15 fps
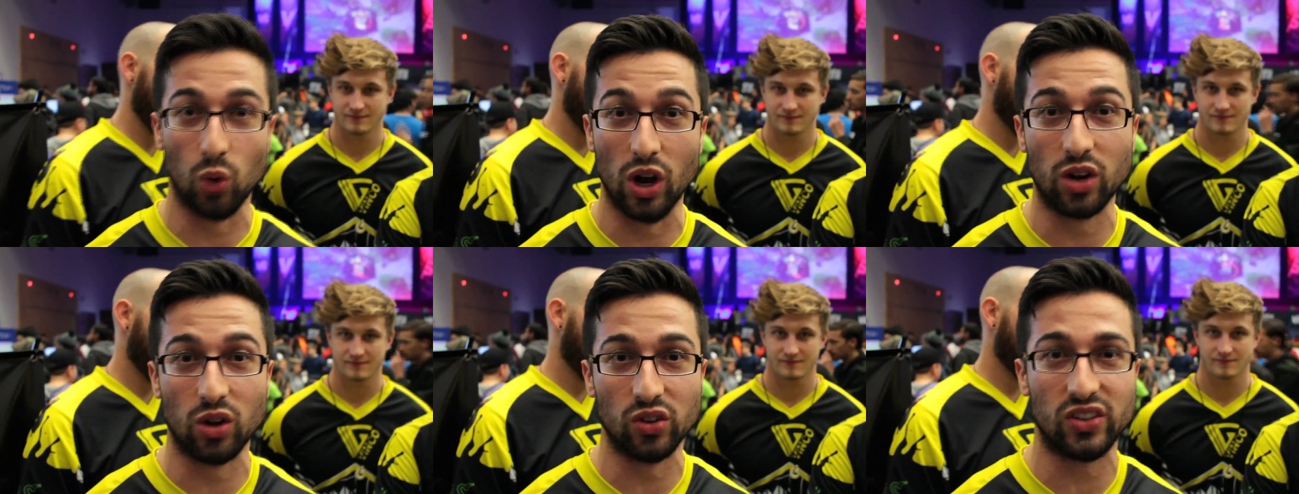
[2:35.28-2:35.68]

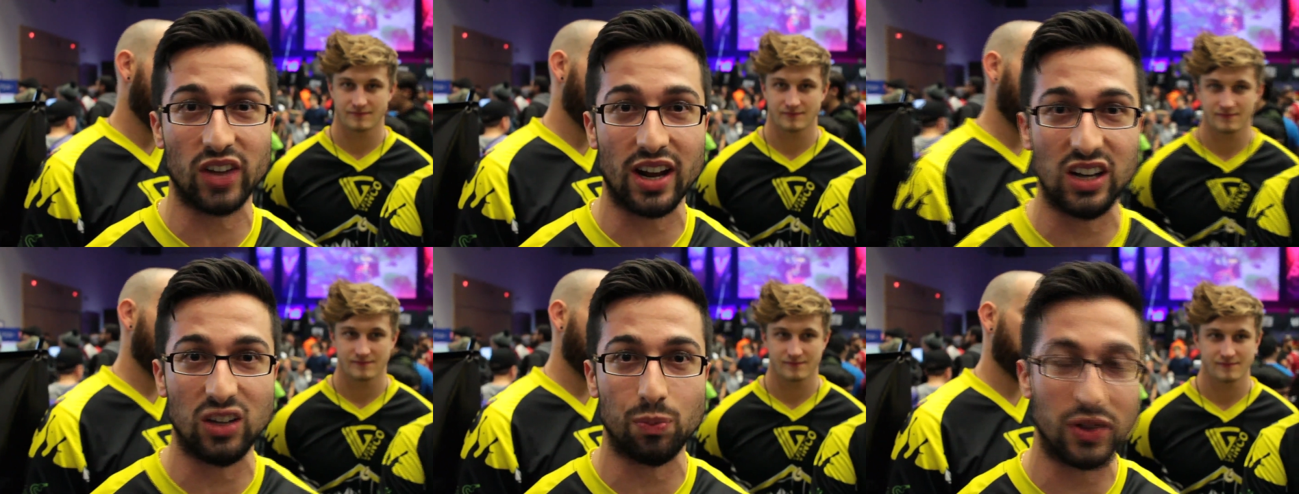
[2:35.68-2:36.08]
Speaker 1: work or
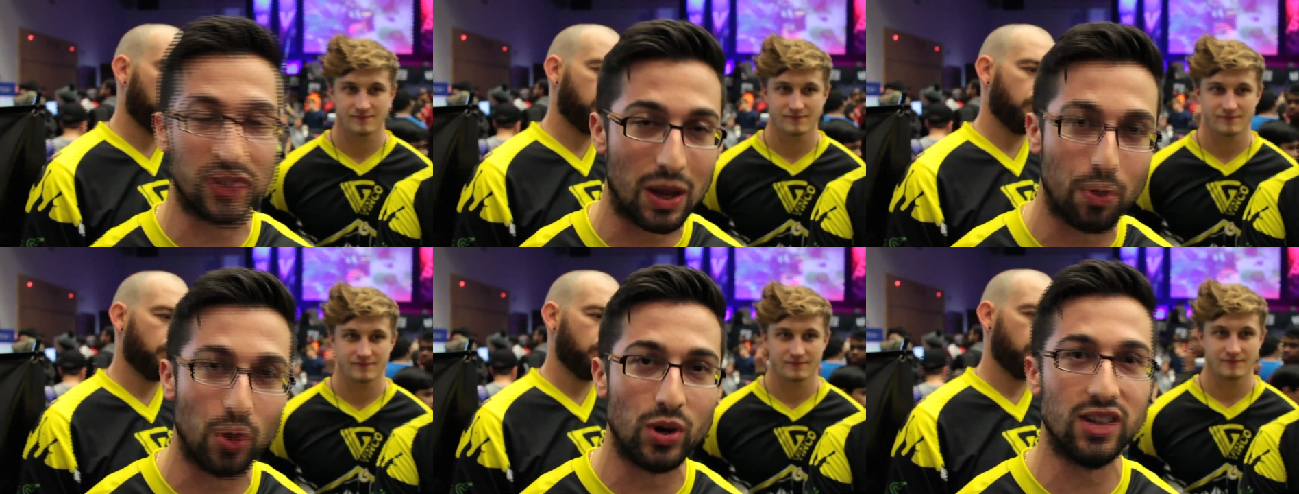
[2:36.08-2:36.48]
studies, but
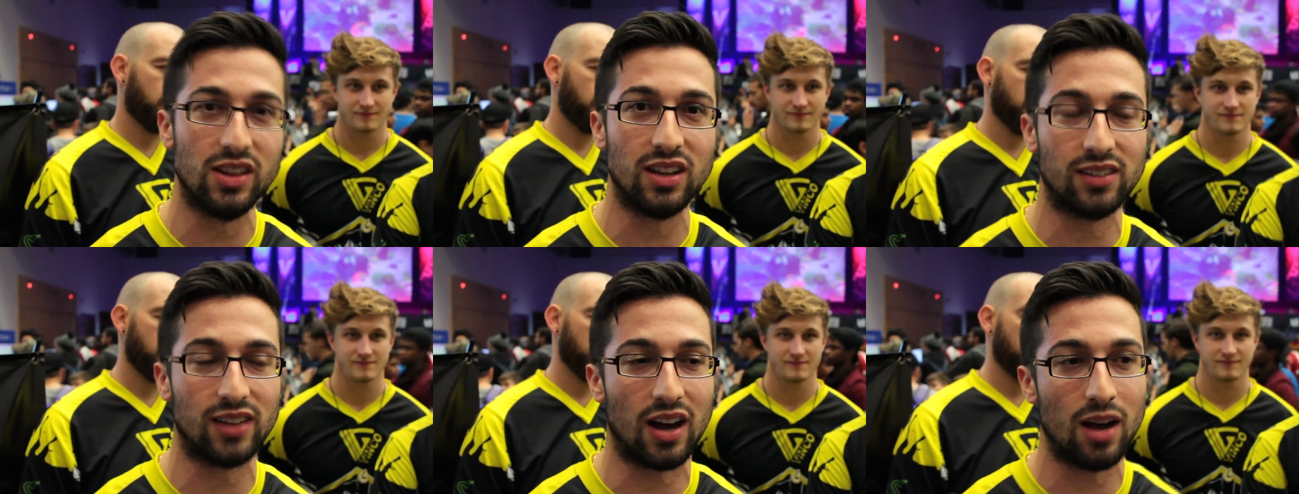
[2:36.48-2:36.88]
they put in
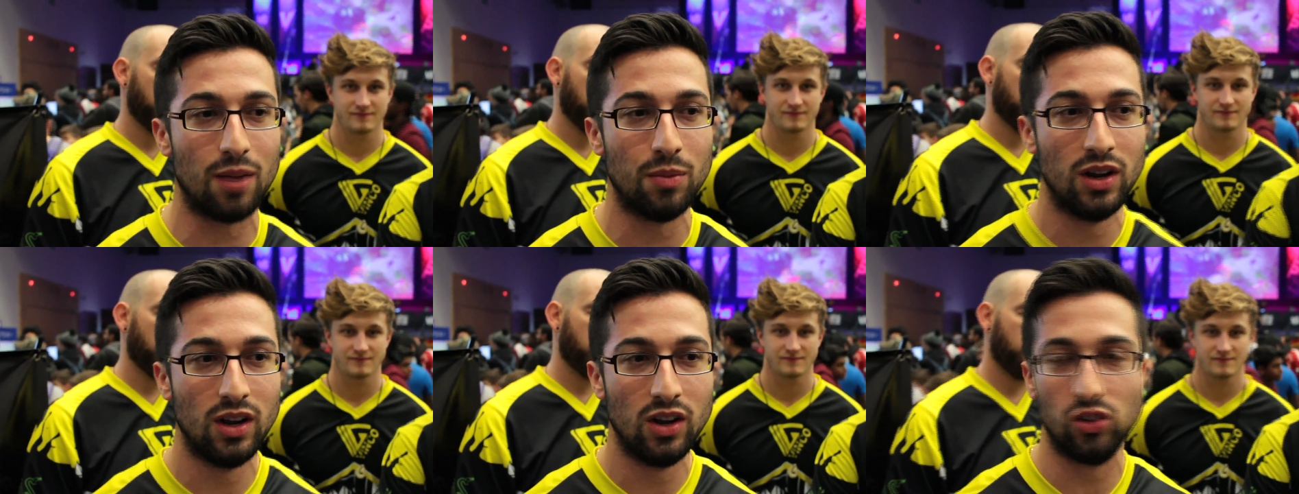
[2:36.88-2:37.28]
the
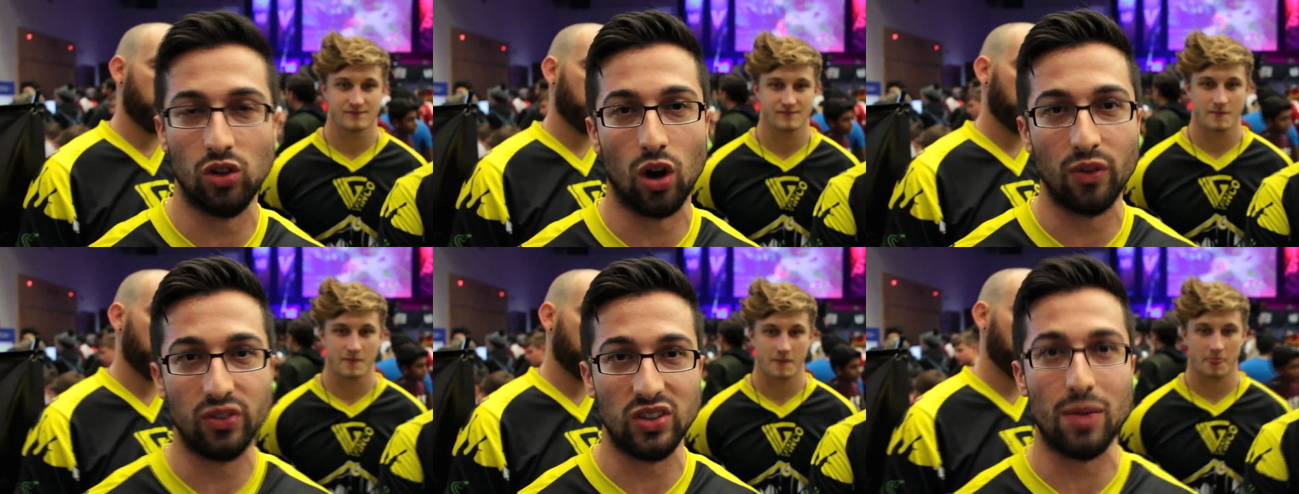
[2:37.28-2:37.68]
time
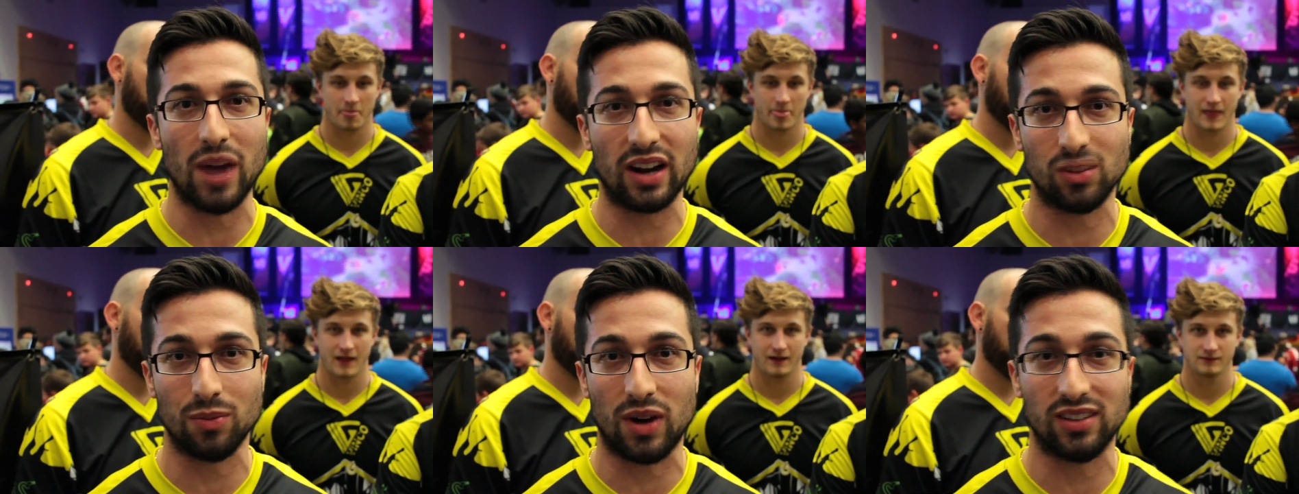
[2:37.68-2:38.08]
to obviously
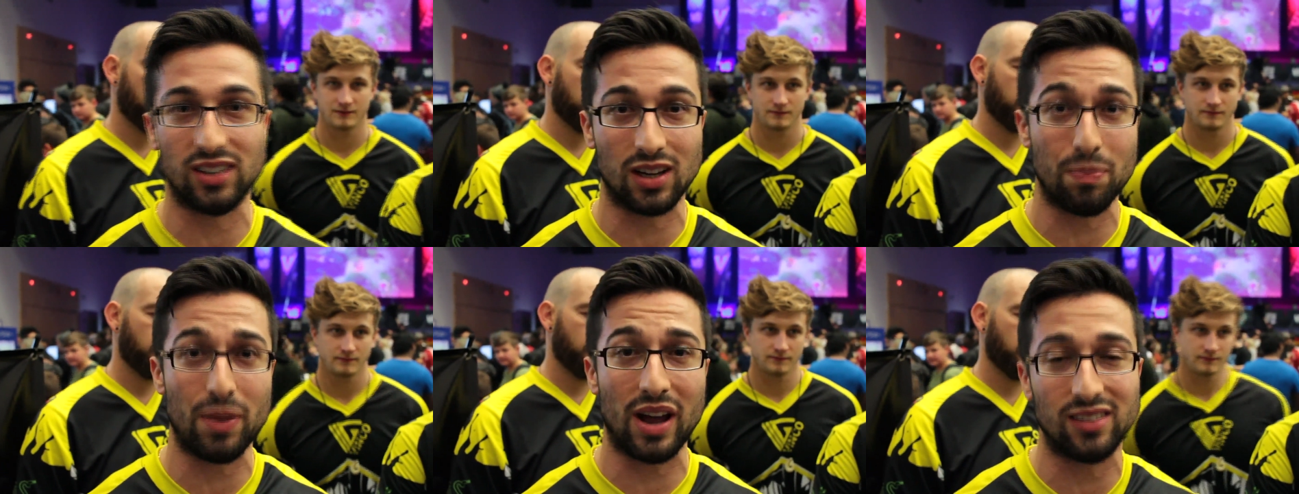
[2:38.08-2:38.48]
maximize
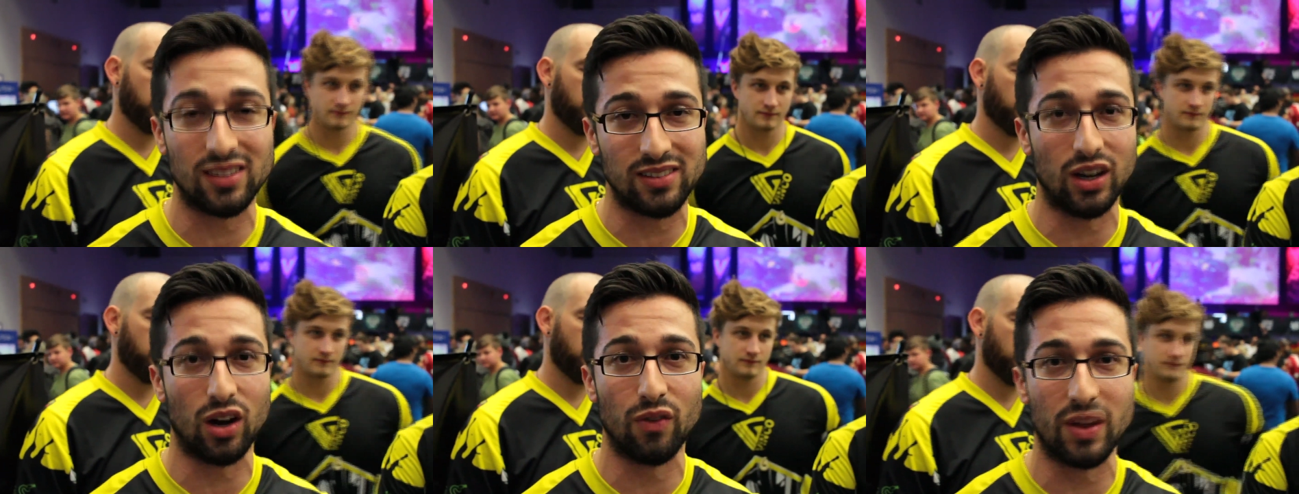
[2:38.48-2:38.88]
the
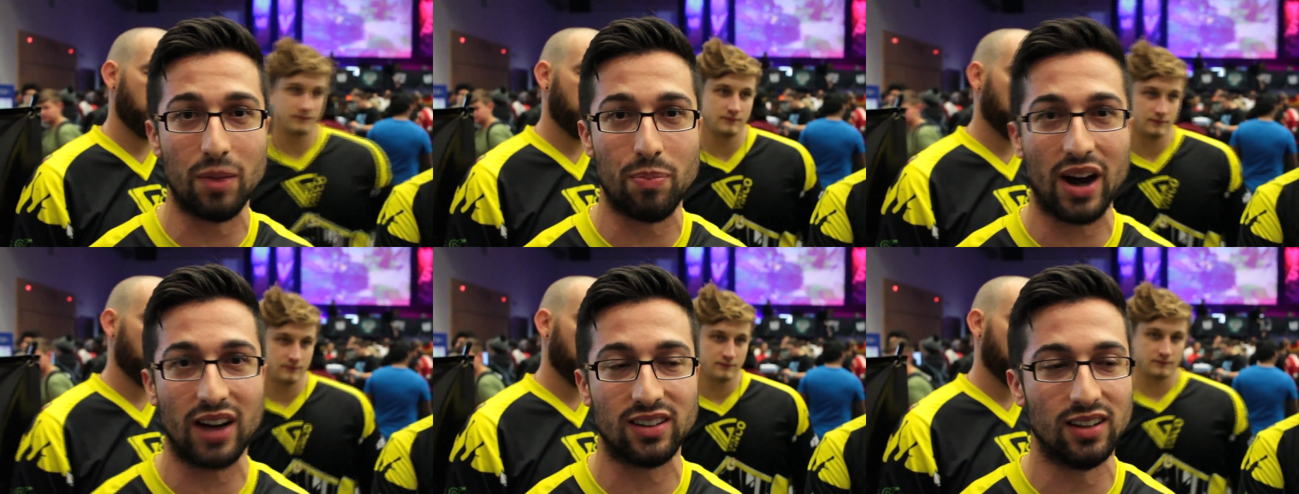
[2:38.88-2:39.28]
capacity of their
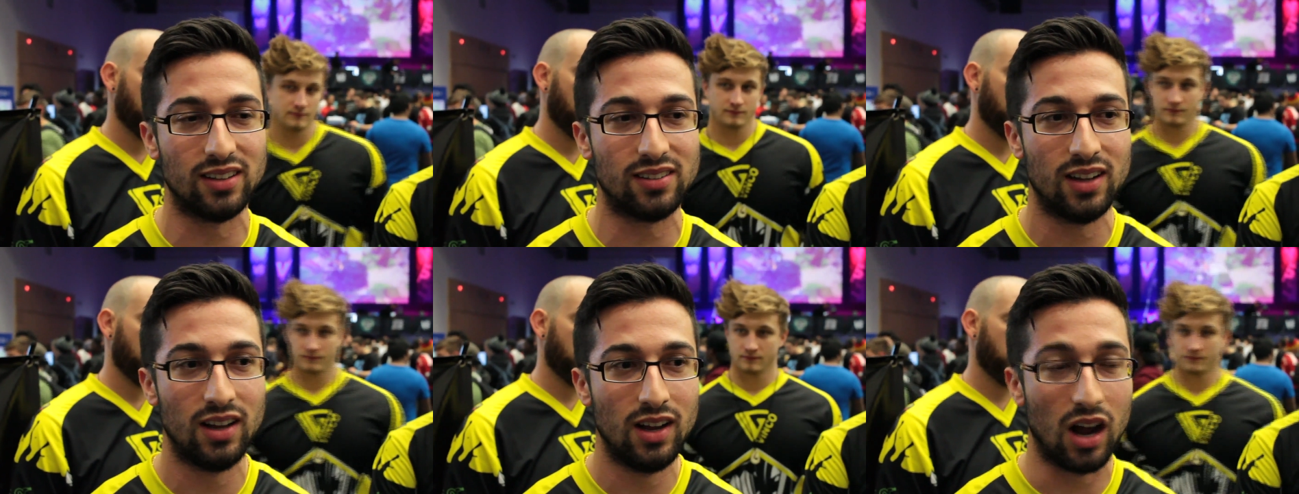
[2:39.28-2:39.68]
practice.